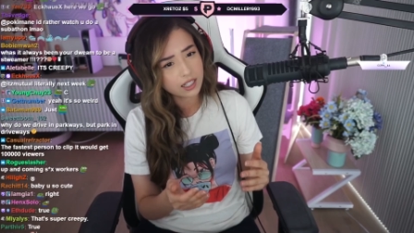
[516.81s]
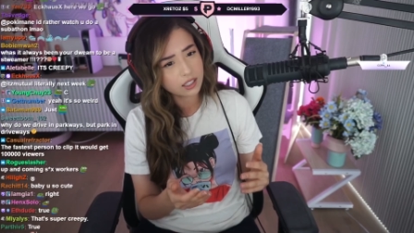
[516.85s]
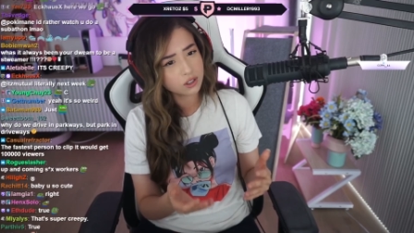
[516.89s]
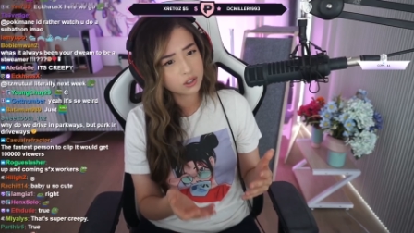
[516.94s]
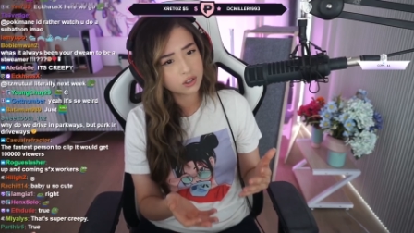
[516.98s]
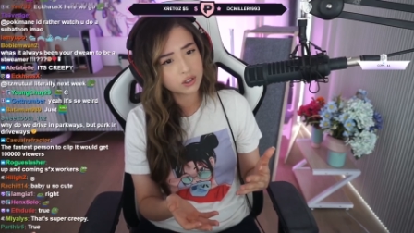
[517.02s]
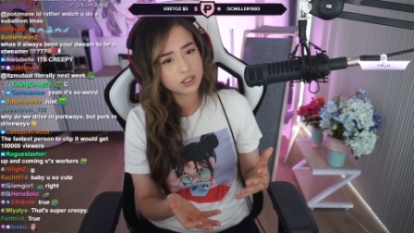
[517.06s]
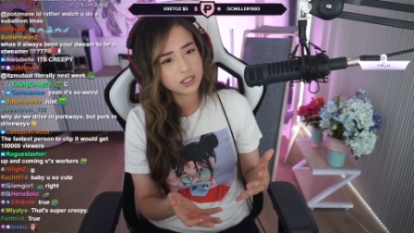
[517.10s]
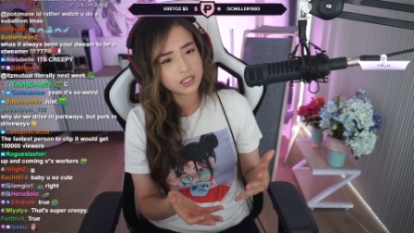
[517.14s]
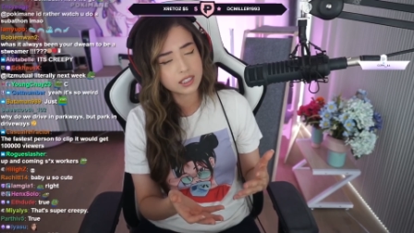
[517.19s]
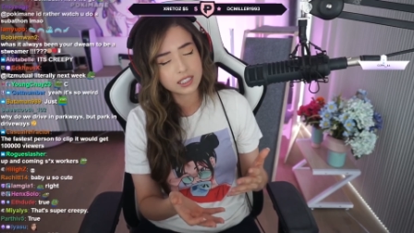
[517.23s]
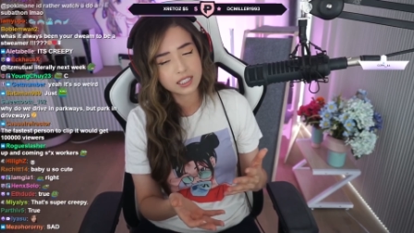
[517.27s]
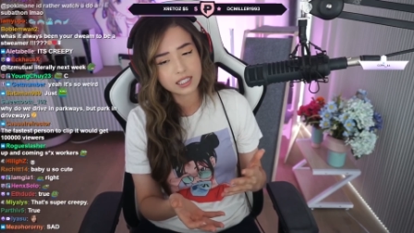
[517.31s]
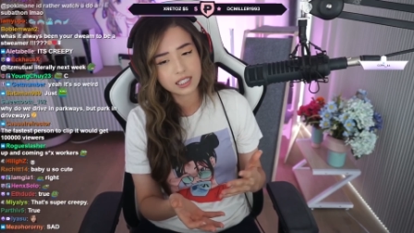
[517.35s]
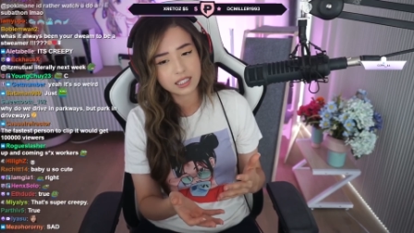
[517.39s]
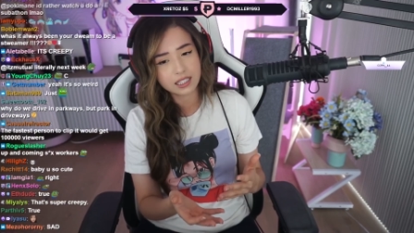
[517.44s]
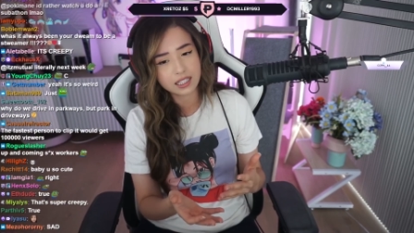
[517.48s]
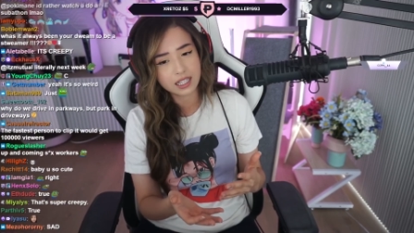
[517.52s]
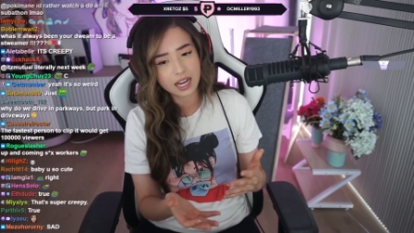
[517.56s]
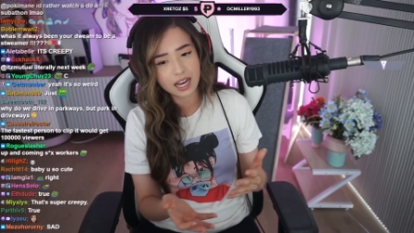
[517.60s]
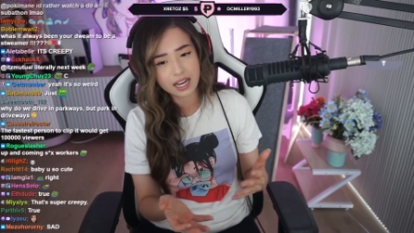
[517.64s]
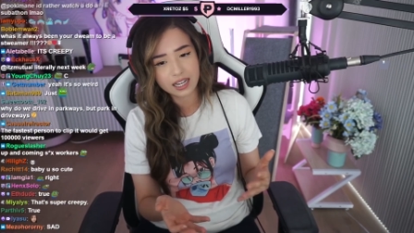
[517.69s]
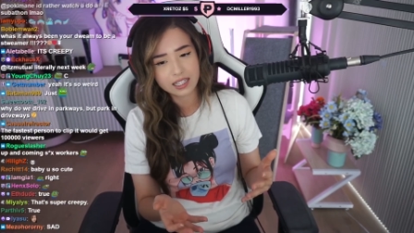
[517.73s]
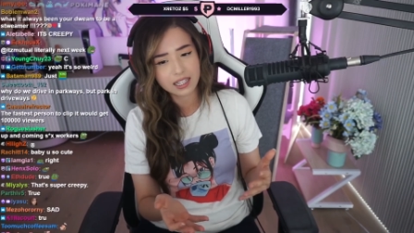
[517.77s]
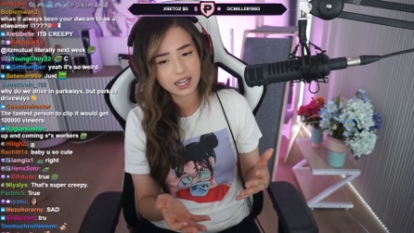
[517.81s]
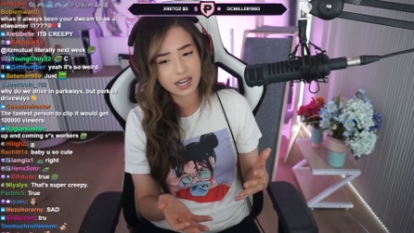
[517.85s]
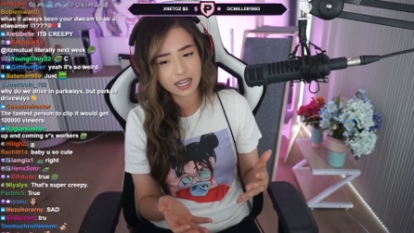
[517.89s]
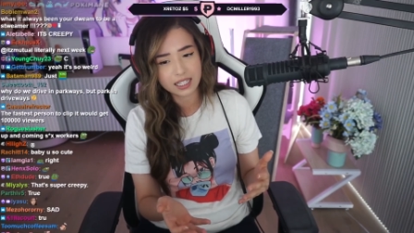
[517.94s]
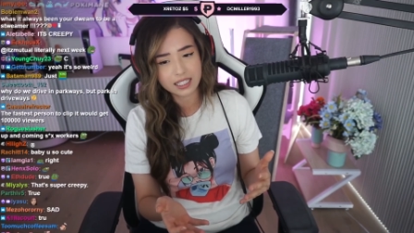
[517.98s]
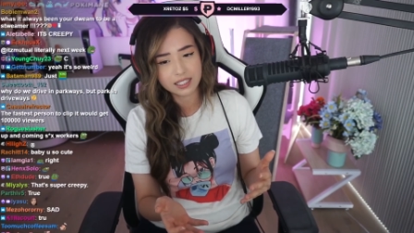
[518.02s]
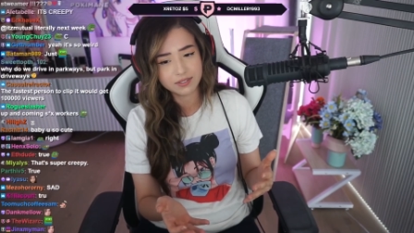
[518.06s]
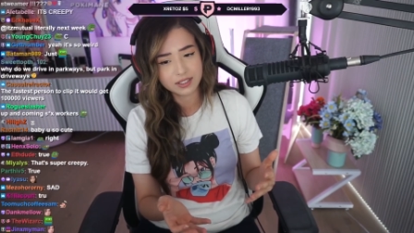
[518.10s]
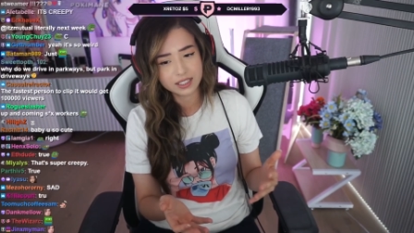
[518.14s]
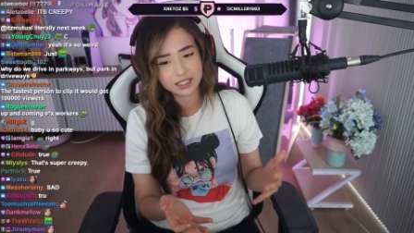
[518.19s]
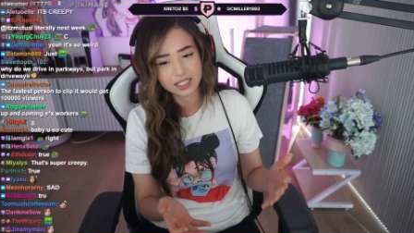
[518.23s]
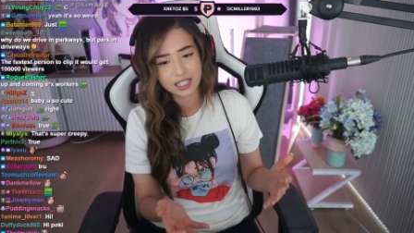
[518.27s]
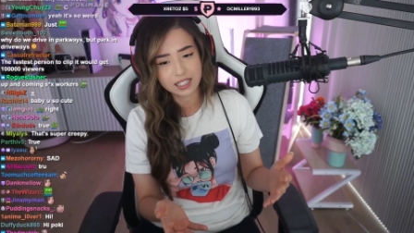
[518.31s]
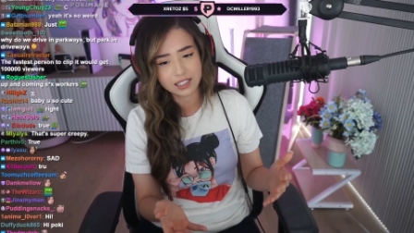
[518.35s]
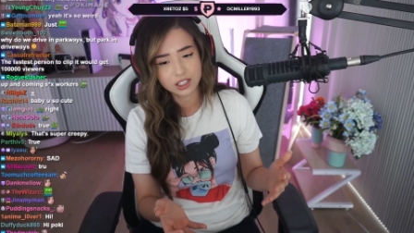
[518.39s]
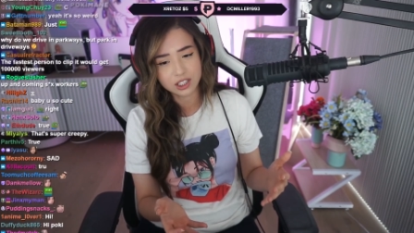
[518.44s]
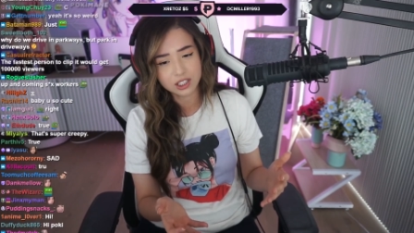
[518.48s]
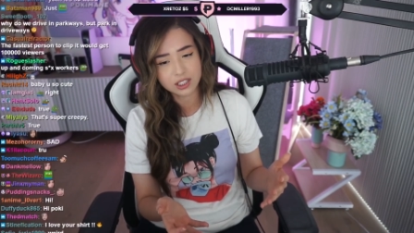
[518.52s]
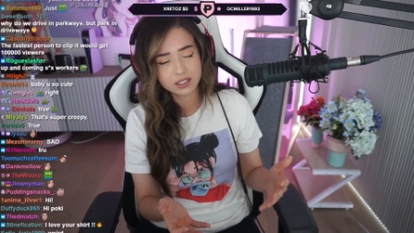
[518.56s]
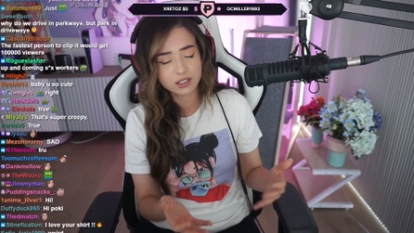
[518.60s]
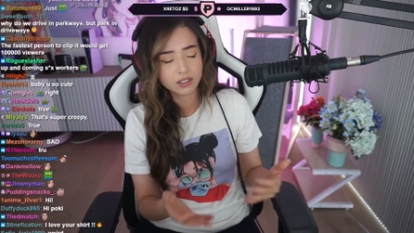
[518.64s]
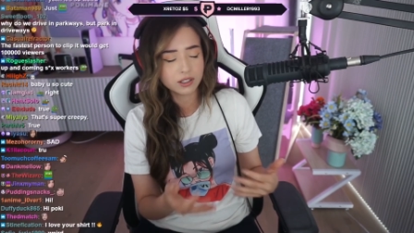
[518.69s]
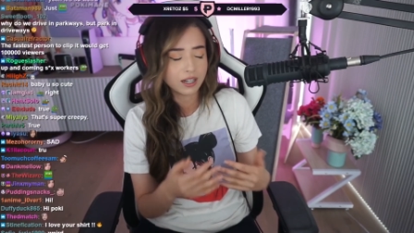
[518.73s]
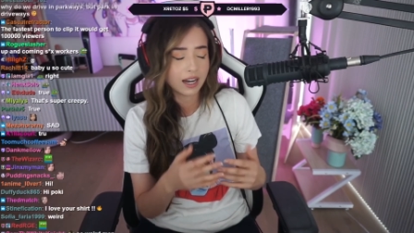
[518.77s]
interested in that kind of
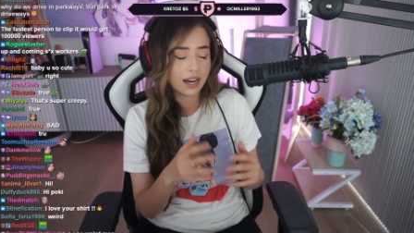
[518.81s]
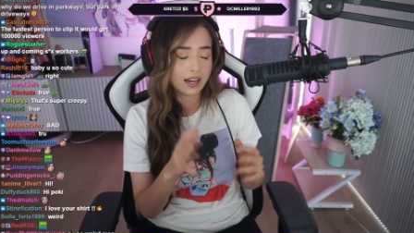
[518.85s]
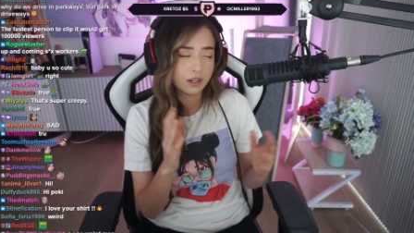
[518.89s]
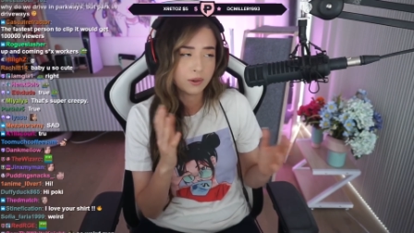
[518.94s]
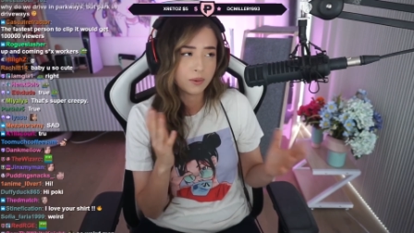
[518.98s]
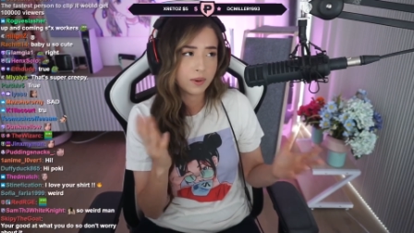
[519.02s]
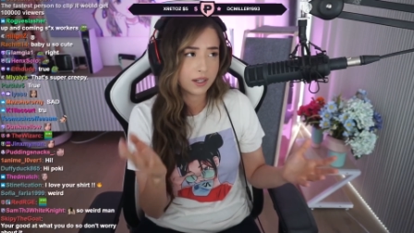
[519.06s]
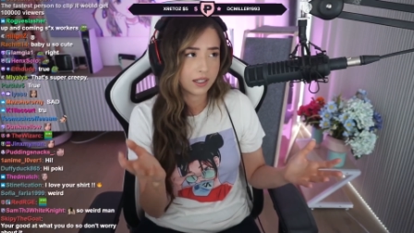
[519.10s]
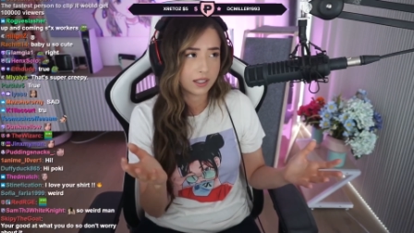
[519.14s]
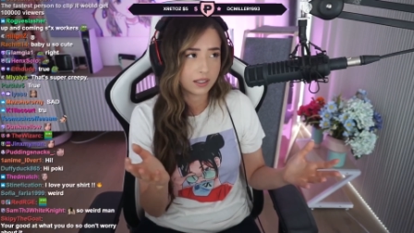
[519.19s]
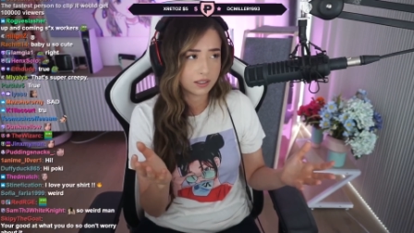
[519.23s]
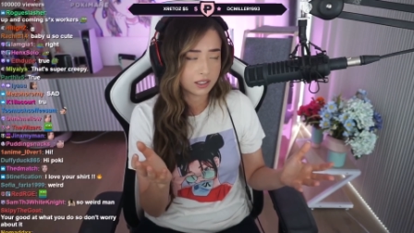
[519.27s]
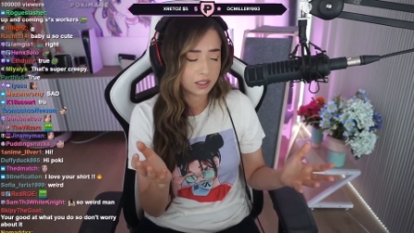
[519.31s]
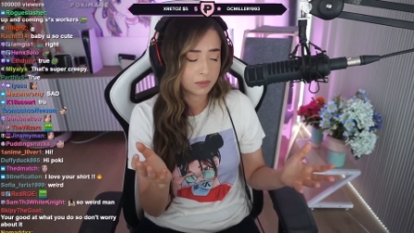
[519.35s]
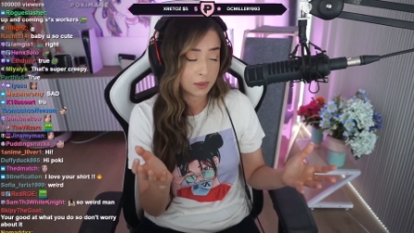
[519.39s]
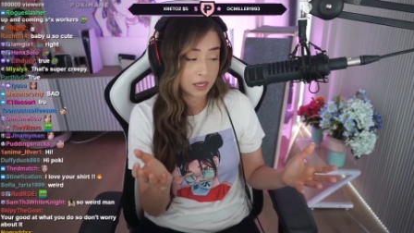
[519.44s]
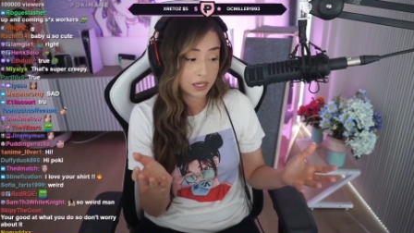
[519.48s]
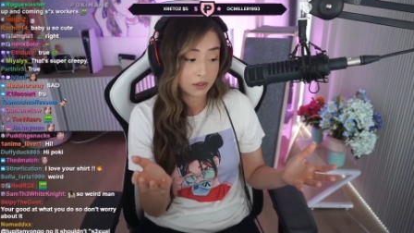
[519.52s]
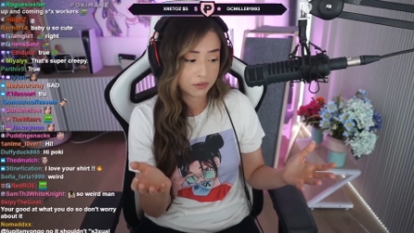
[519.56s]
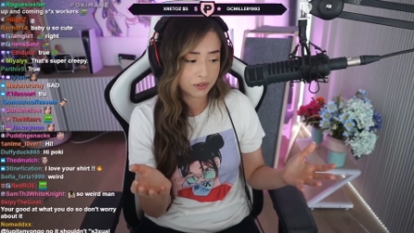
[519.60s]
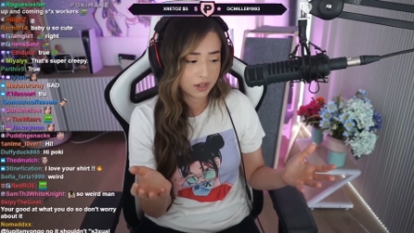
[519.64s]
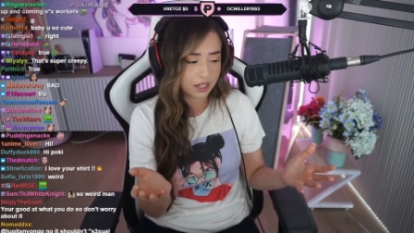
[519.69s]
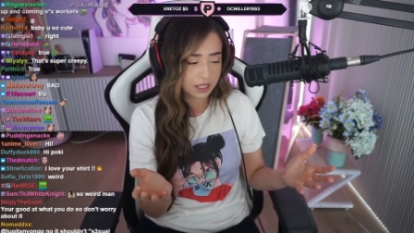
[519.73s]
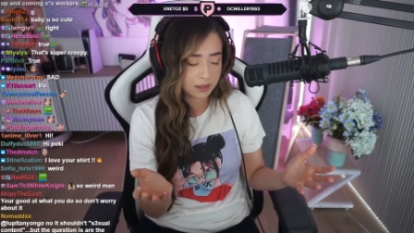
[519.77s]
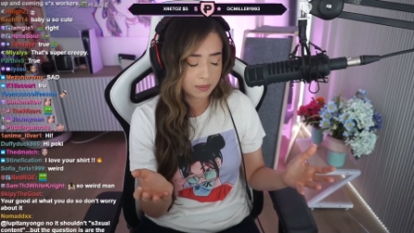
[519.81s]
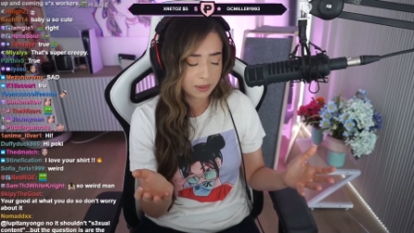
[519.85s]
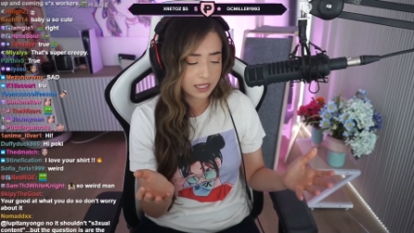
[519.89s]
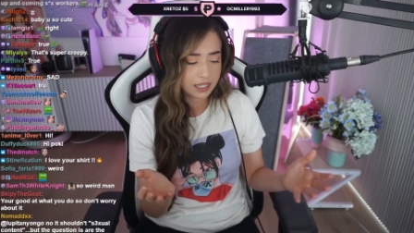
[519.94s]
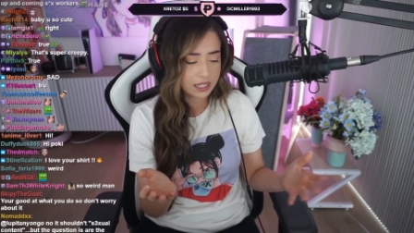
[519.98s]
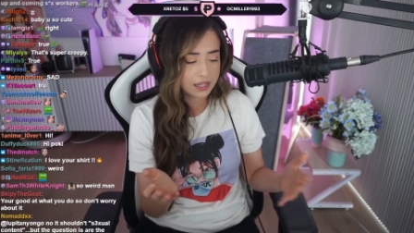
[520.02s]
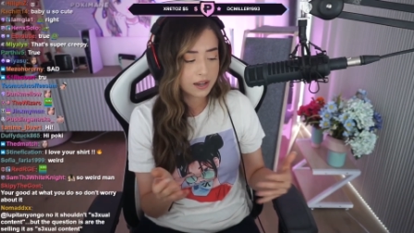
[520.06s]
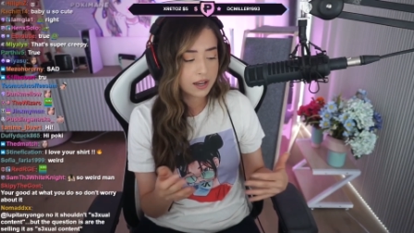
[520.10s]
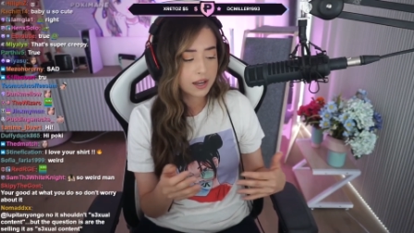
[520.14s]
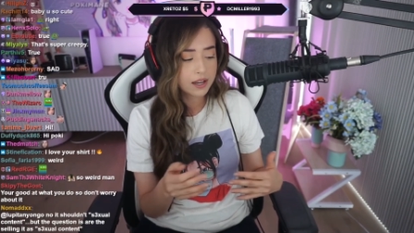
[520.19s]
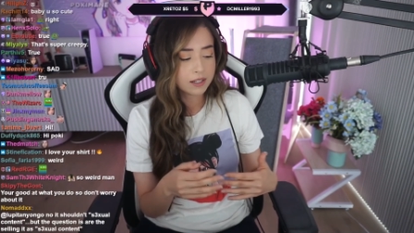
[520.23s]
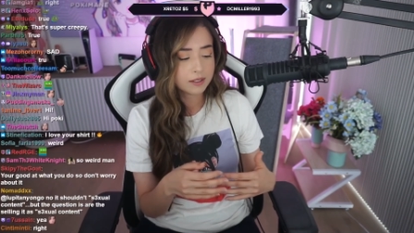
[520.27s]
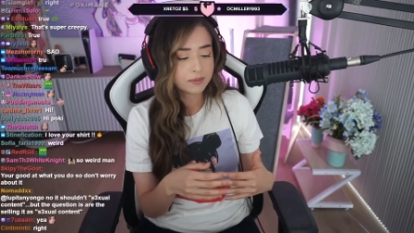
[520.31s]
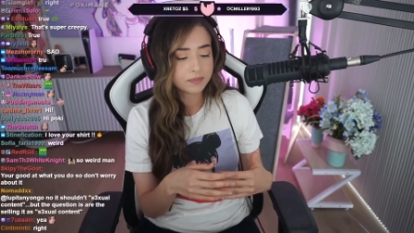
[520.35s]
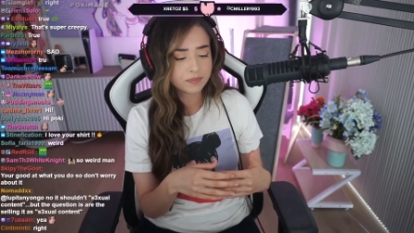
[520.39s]
attention. Or I don't want to speak for anybody,